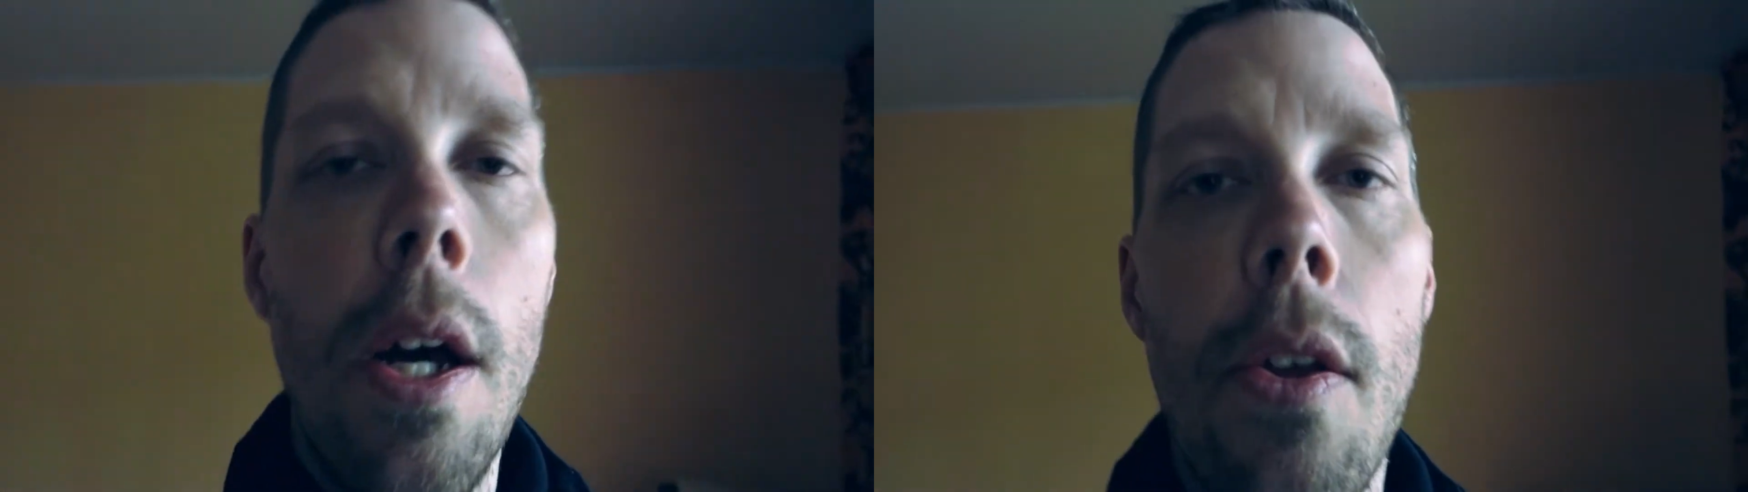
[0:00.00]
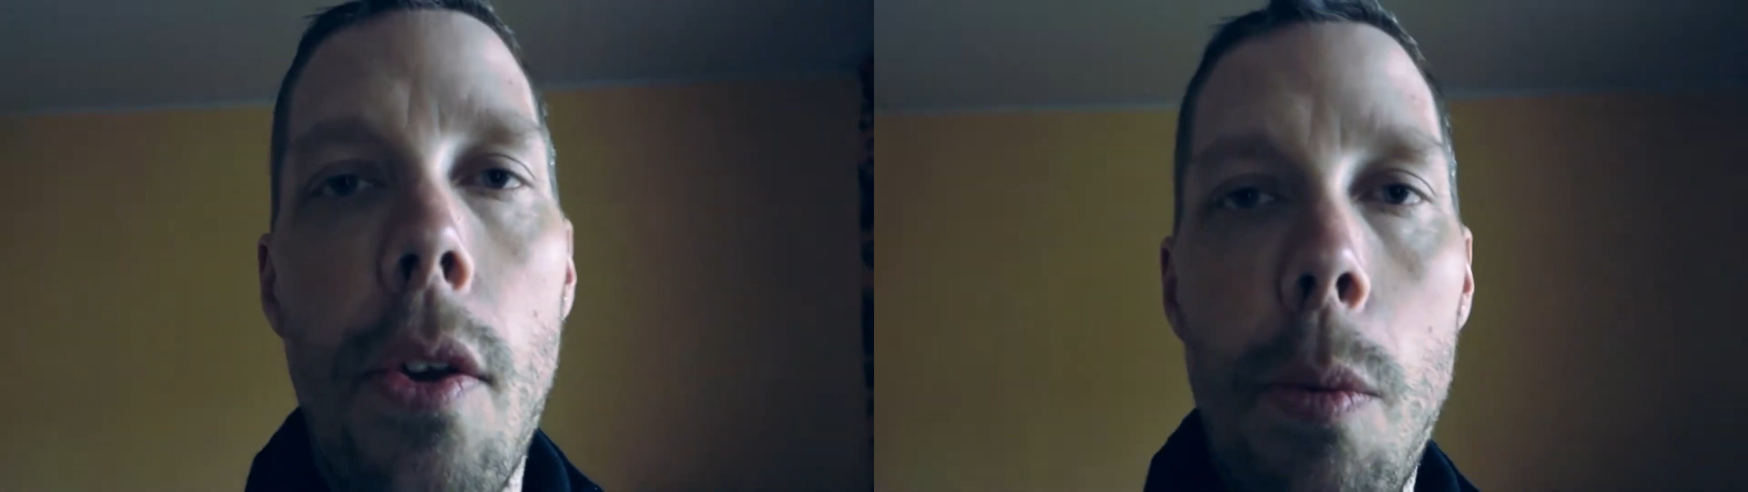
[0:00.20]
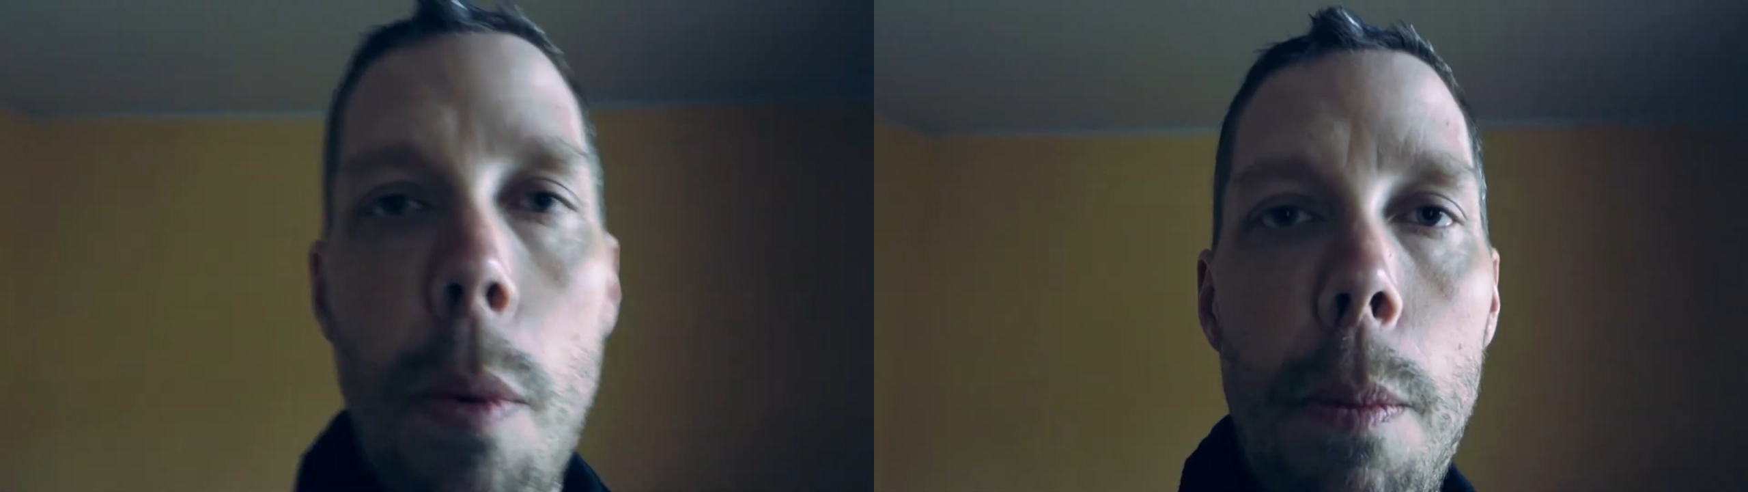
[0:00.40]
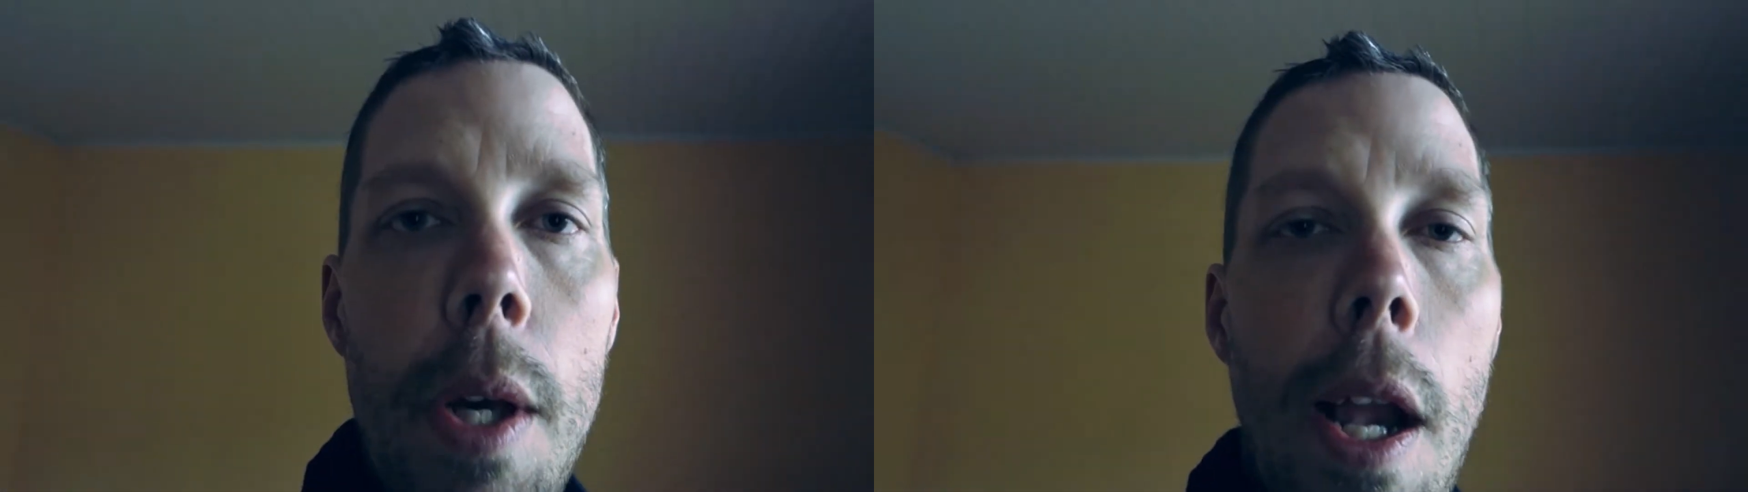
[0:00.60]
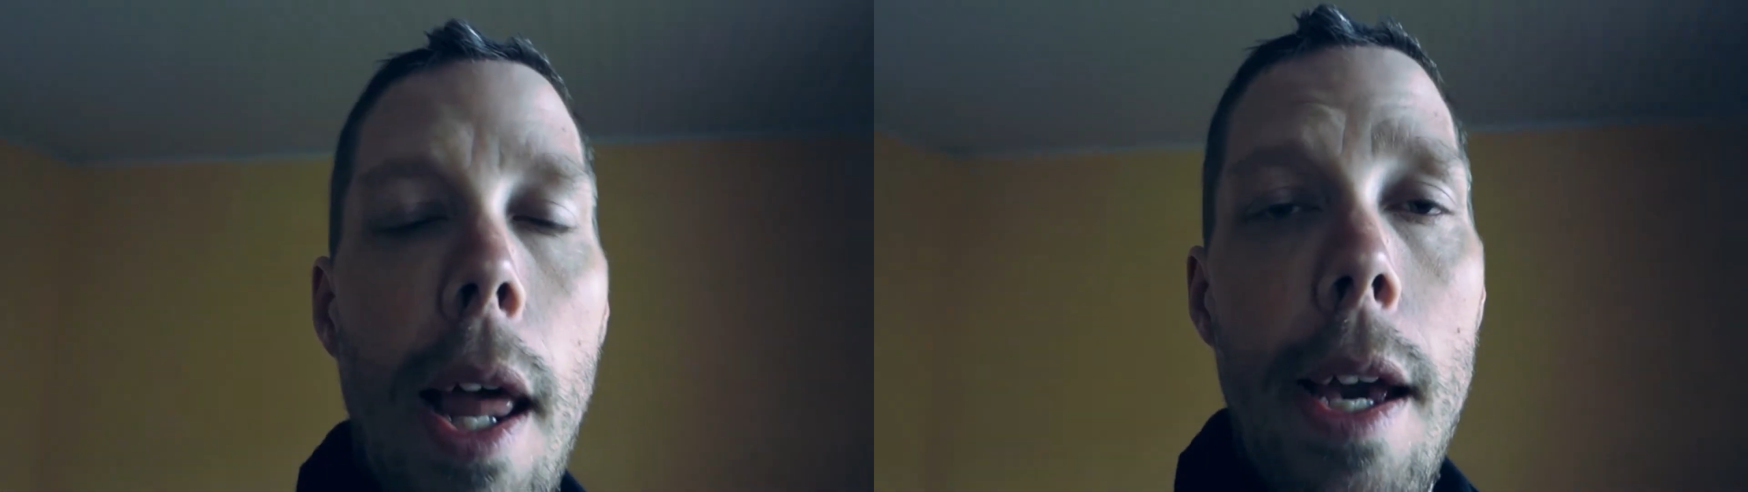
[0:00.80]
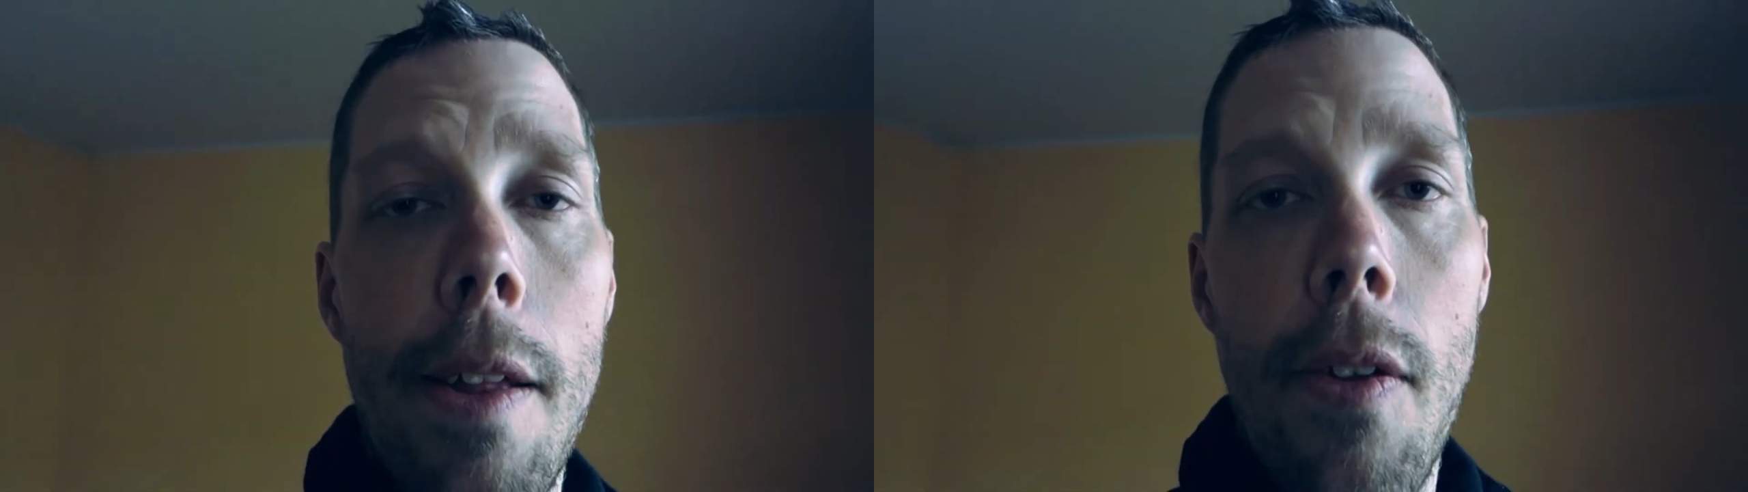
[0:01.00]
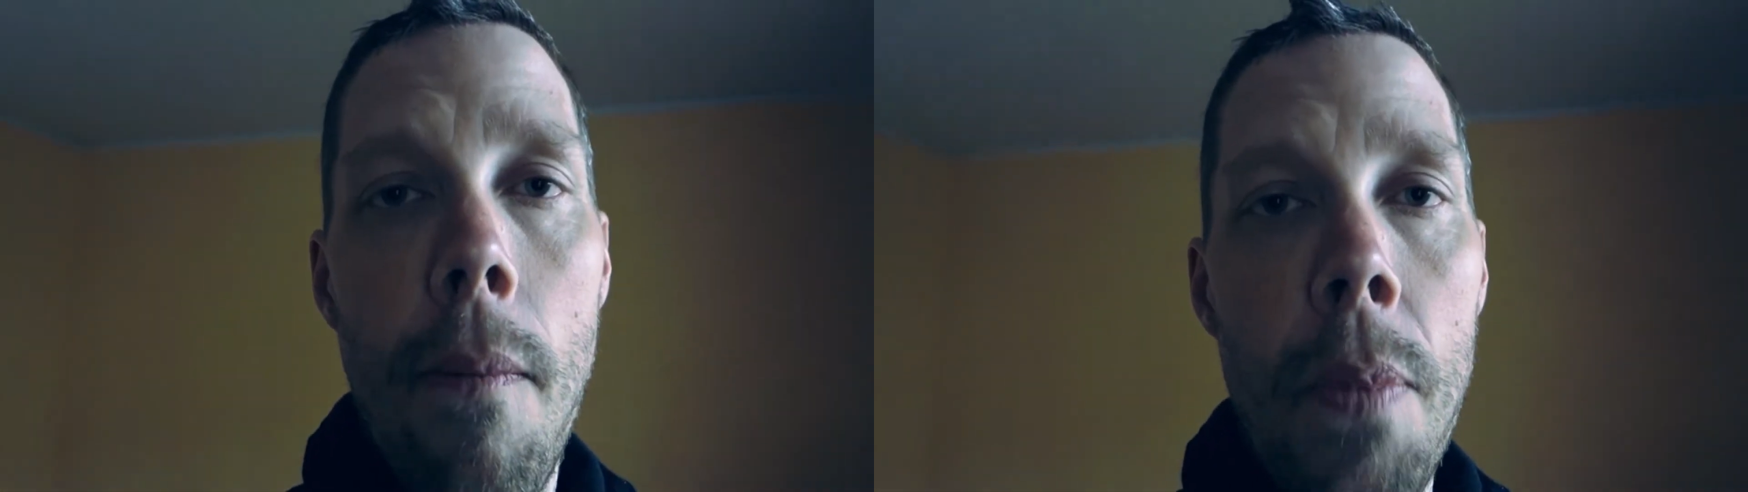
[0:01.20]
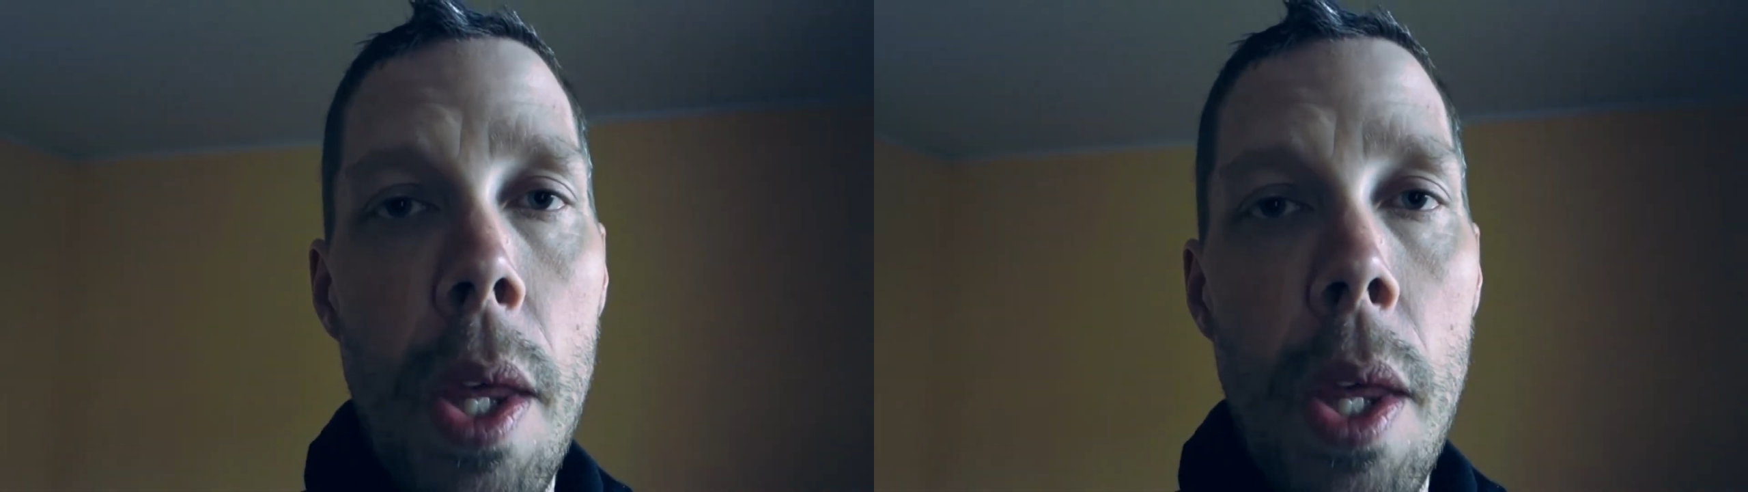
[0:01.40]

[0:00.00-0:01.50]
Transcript: so it will be late.